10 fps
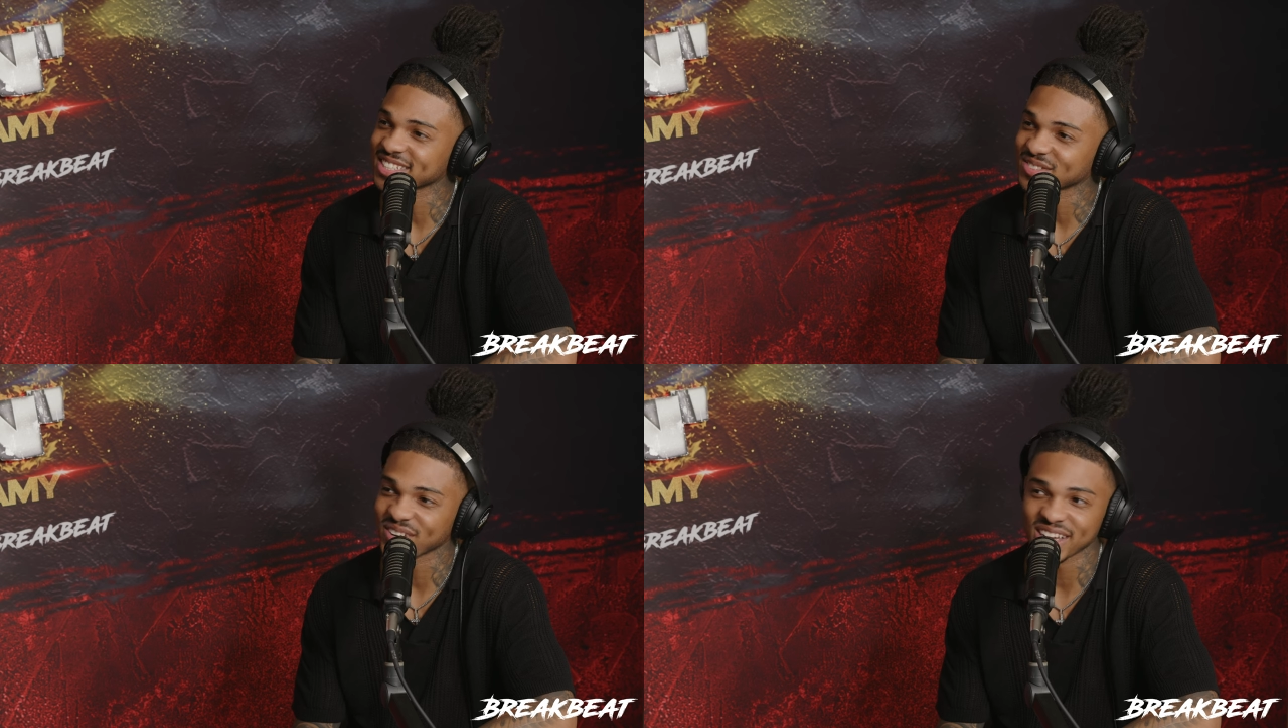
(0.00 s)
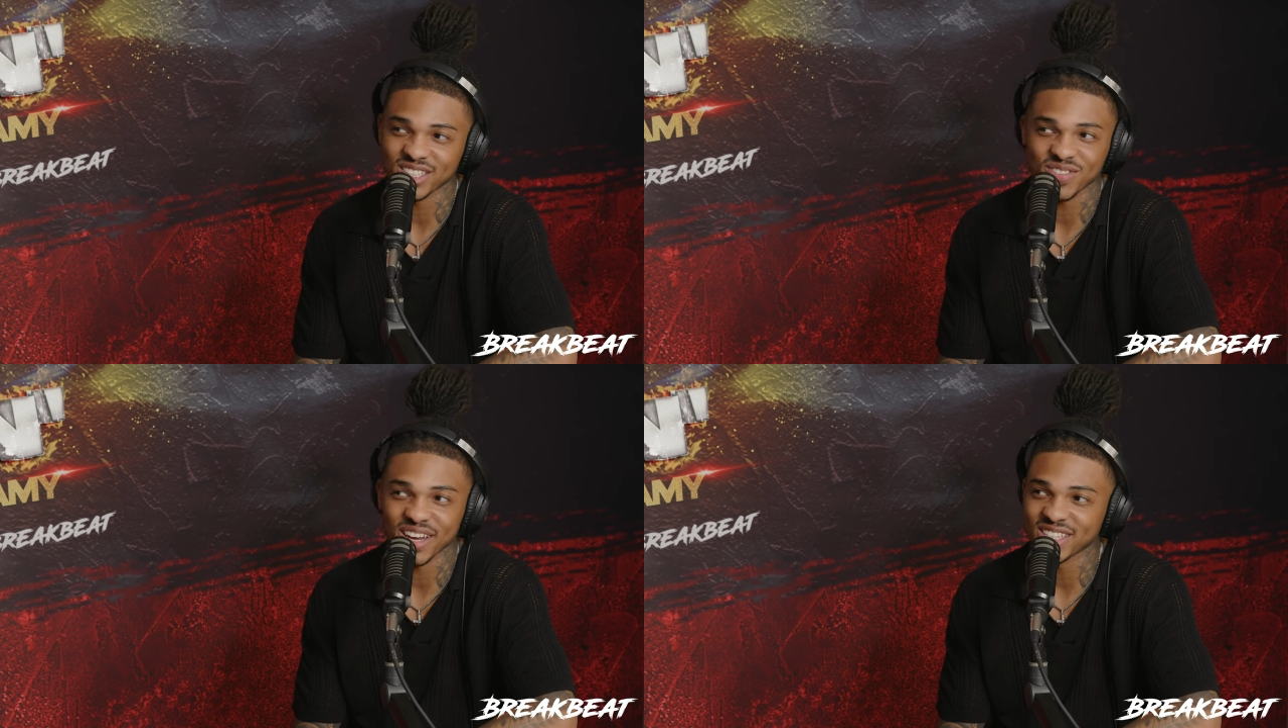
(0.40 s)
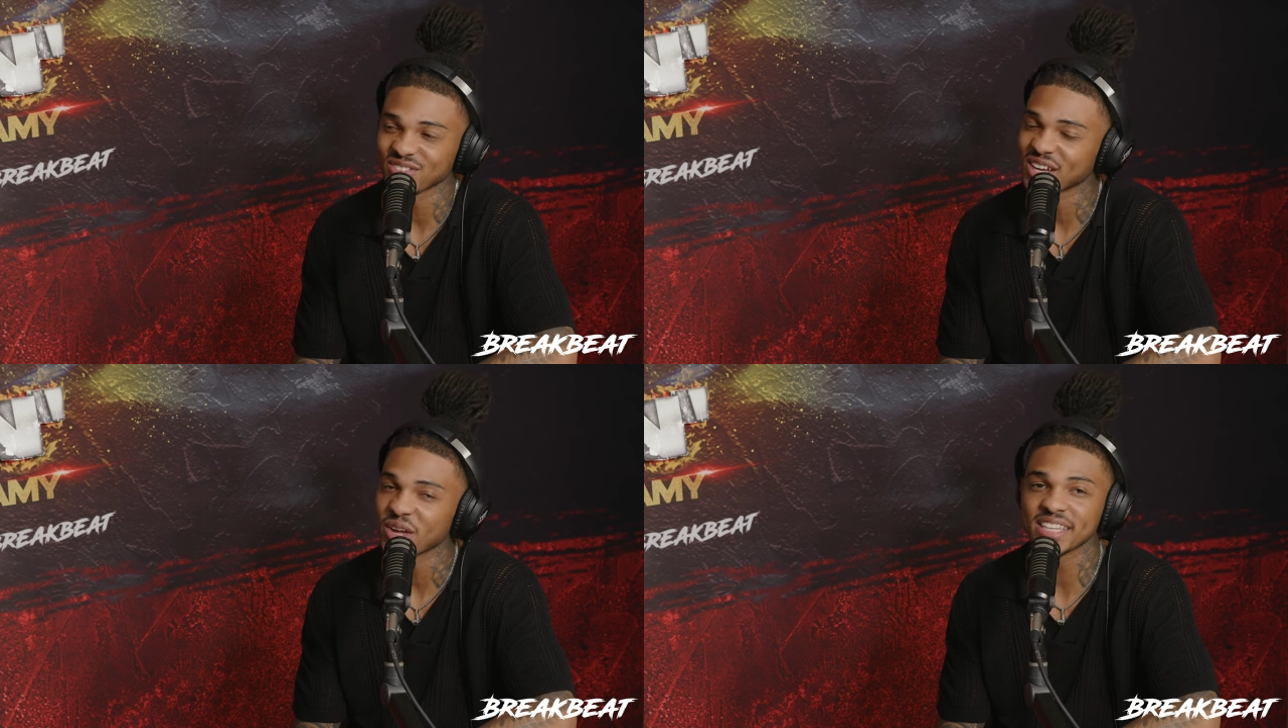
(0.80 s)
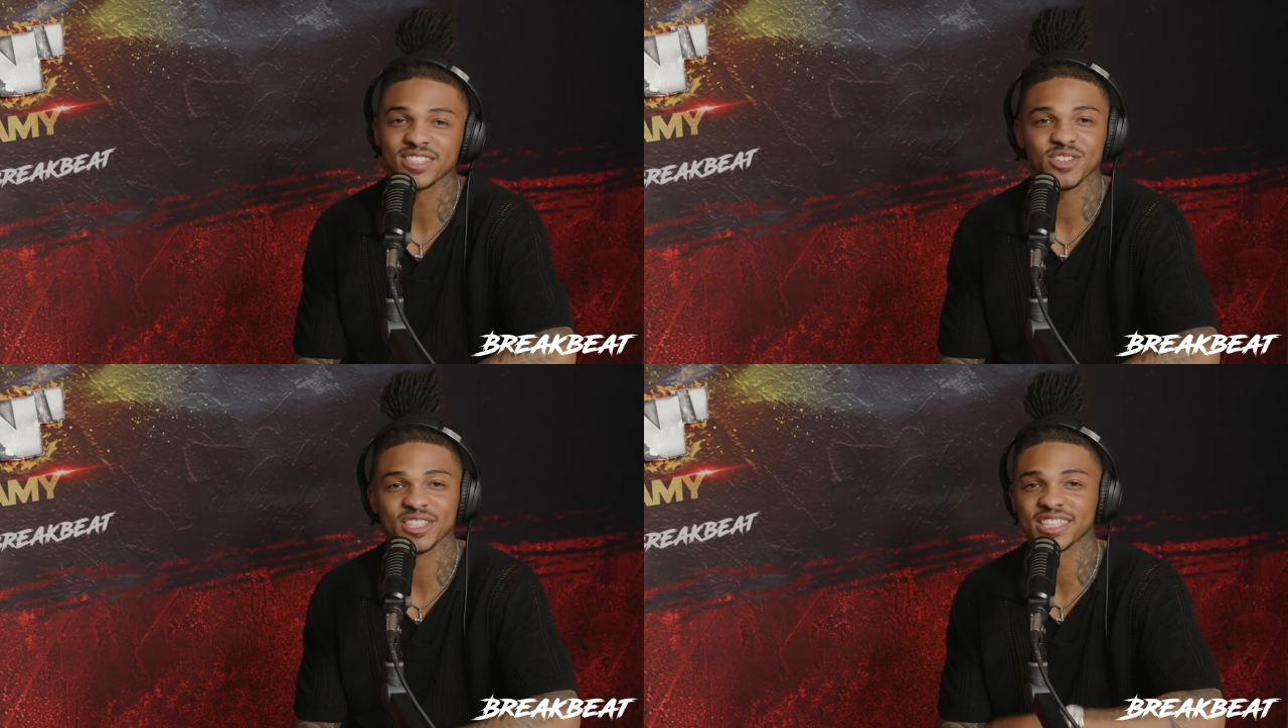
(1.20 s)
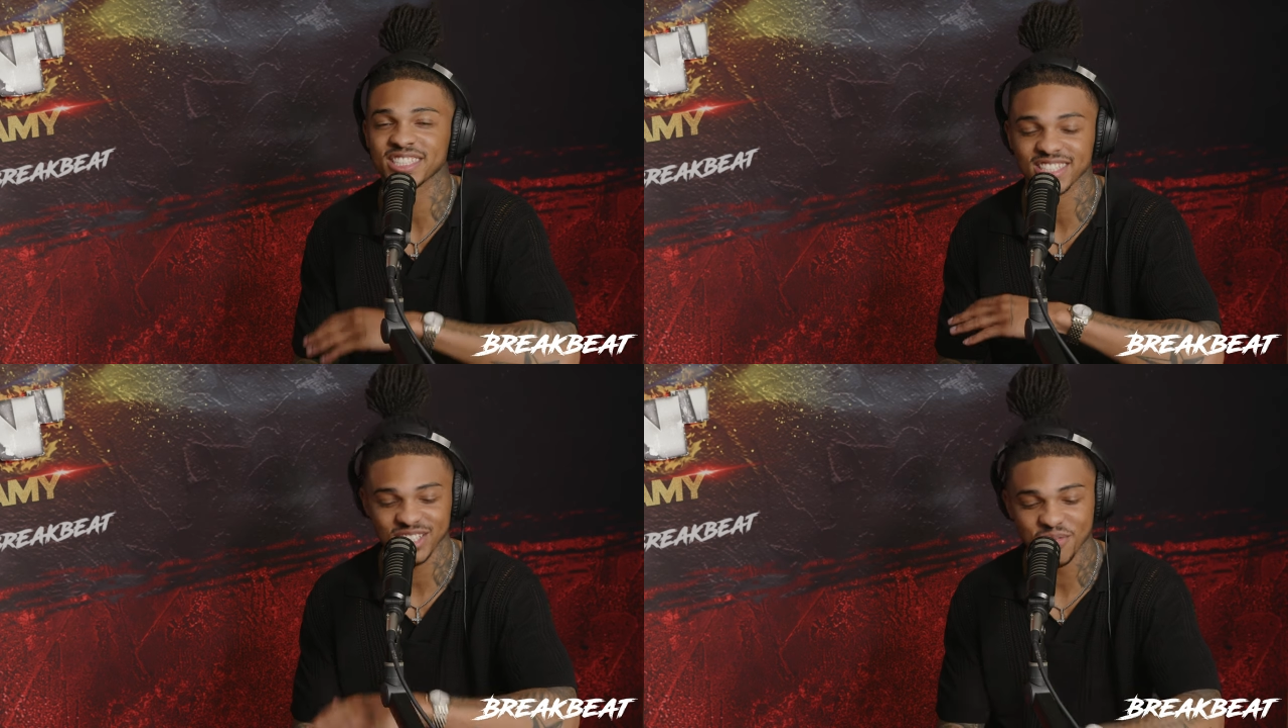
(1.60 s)
We facts, speaking facts, this. Facts. Into jazz,
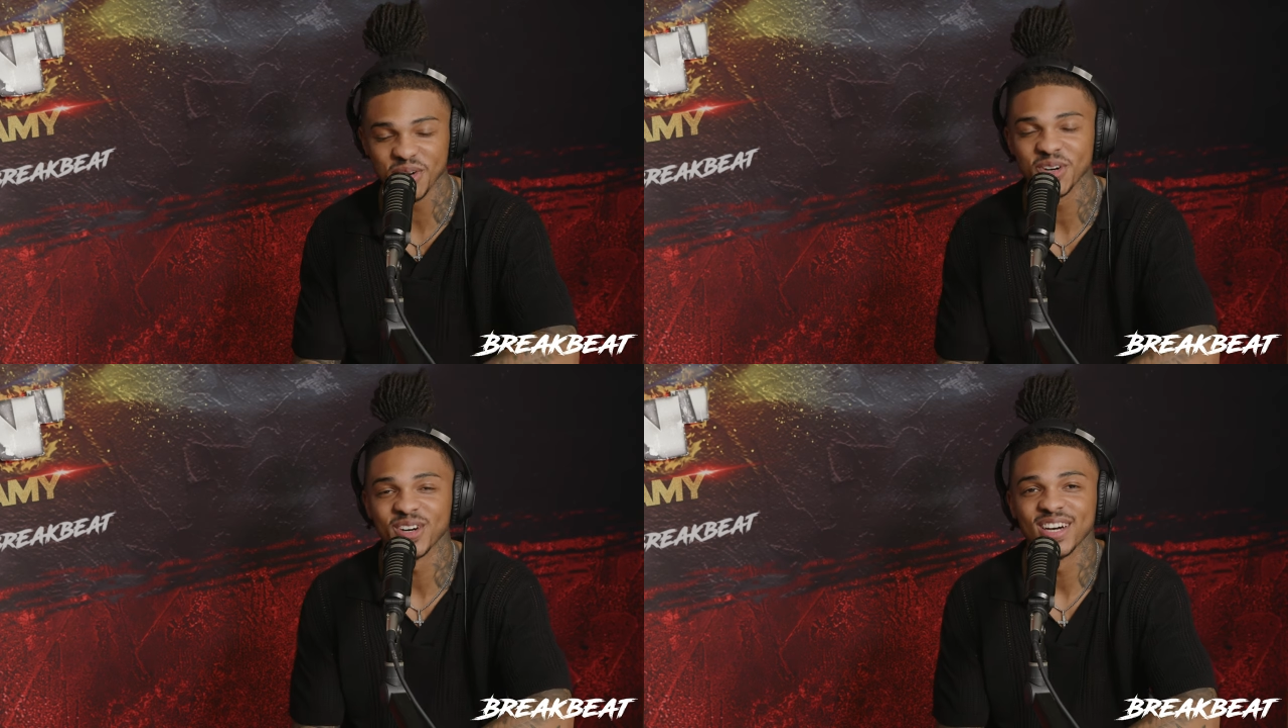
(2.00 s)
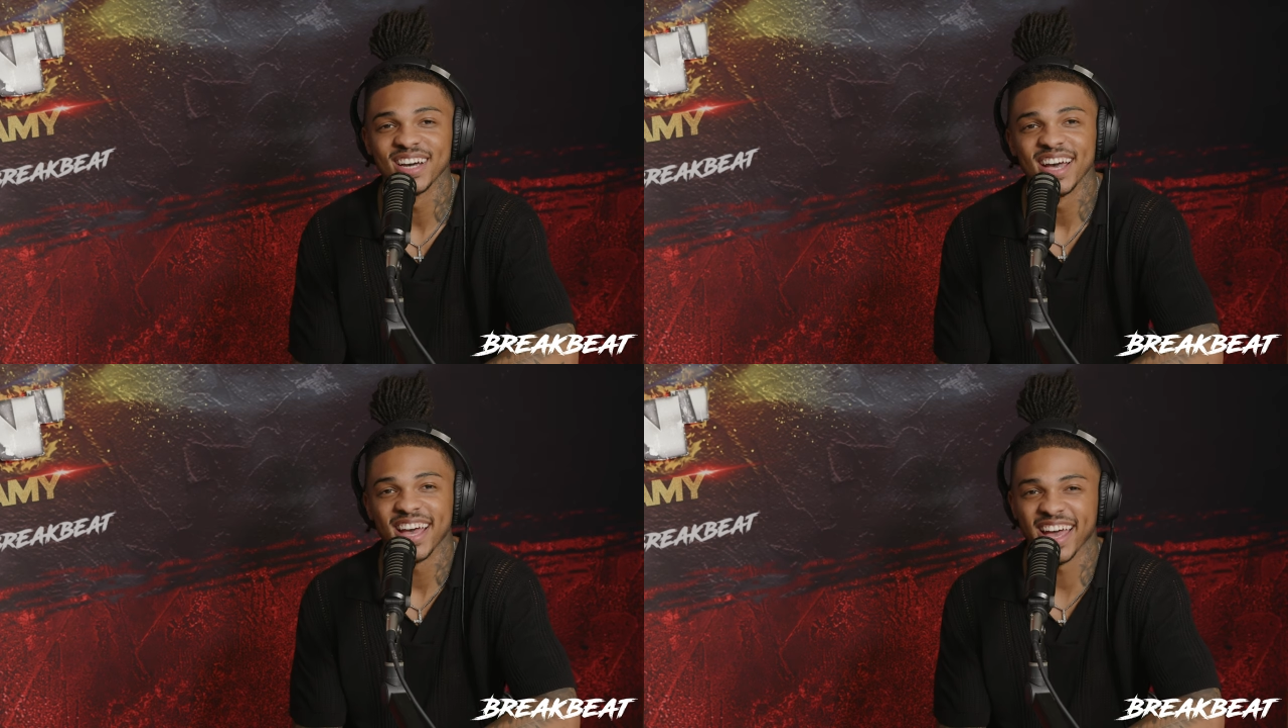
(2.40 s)
existence. Come on. Jazz.